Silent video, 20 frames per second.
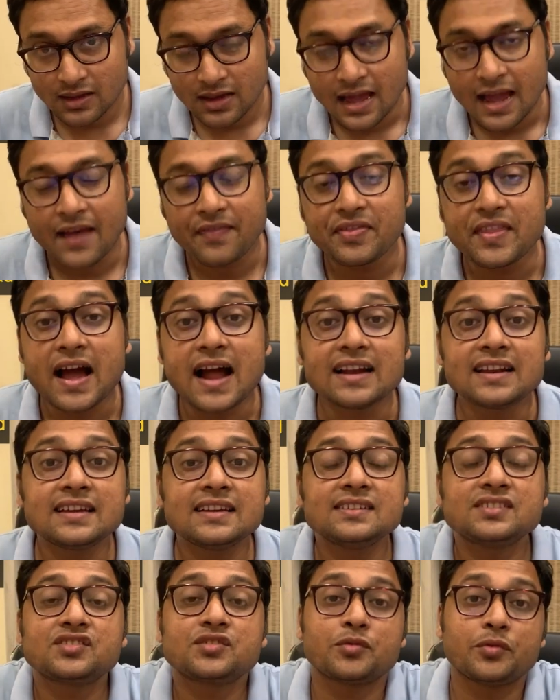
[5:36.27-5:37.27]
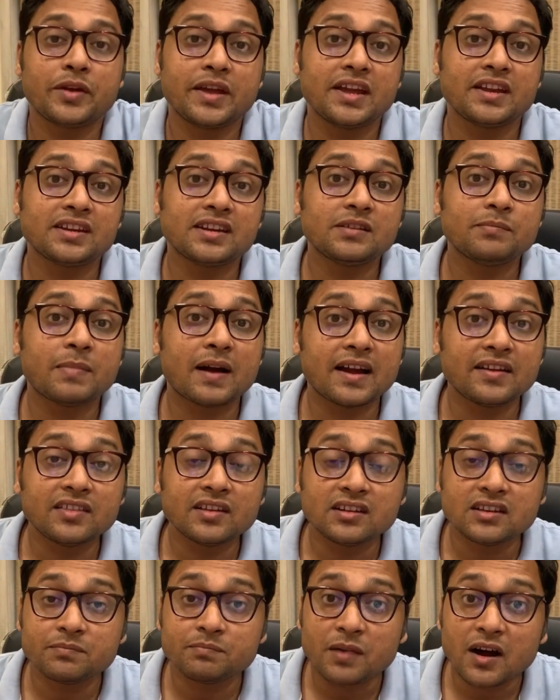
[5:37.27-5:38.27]
And that is created by the
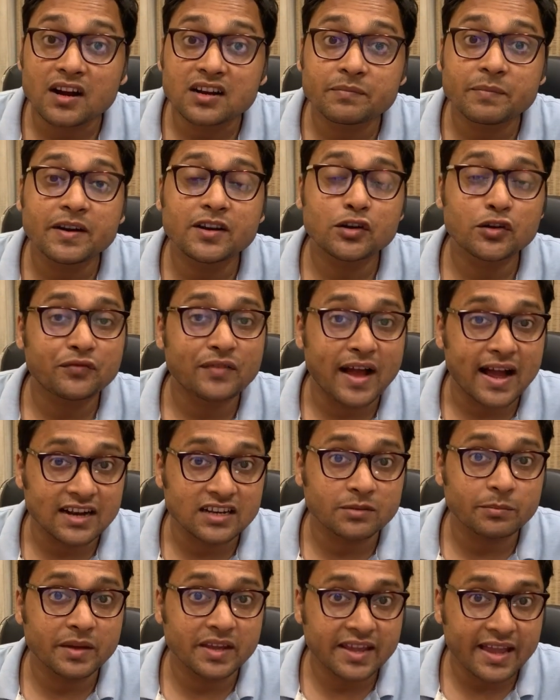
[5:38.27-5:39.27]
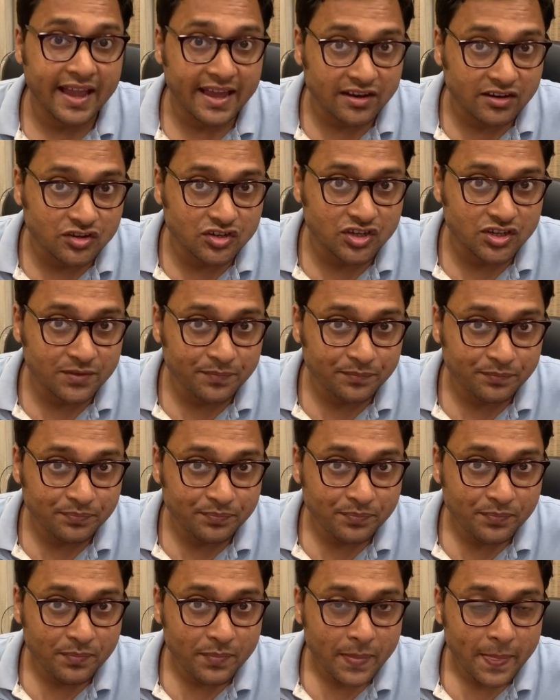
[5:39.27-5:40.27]
Department of Atomic Energy
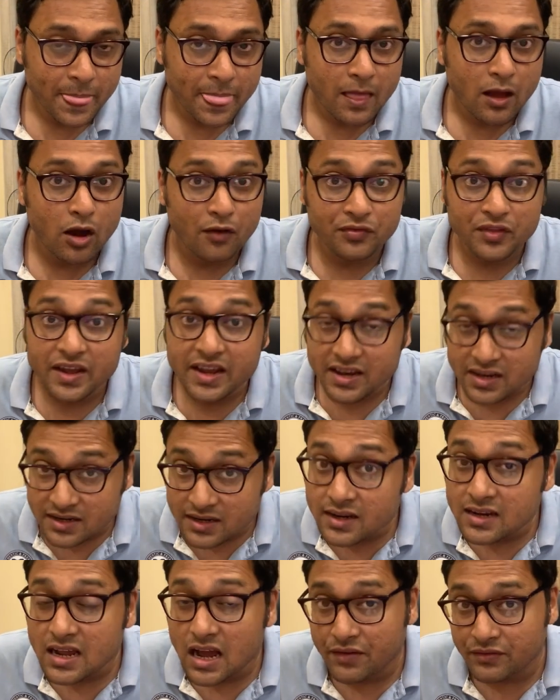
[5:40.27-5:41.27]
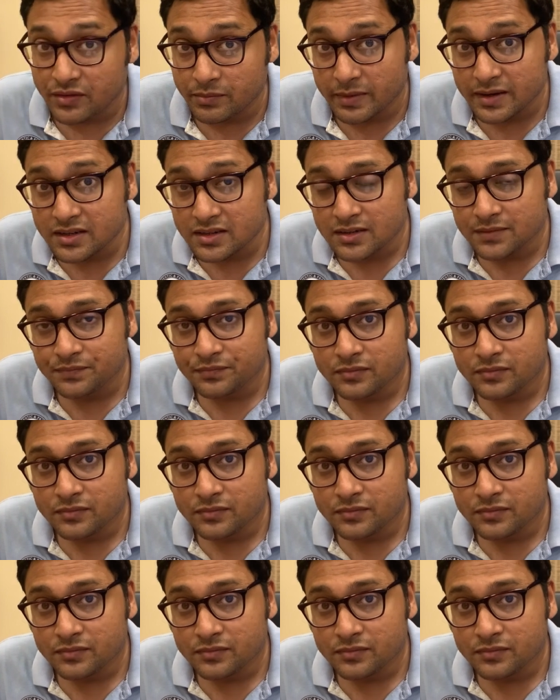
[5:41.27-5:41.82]
of the Indian government.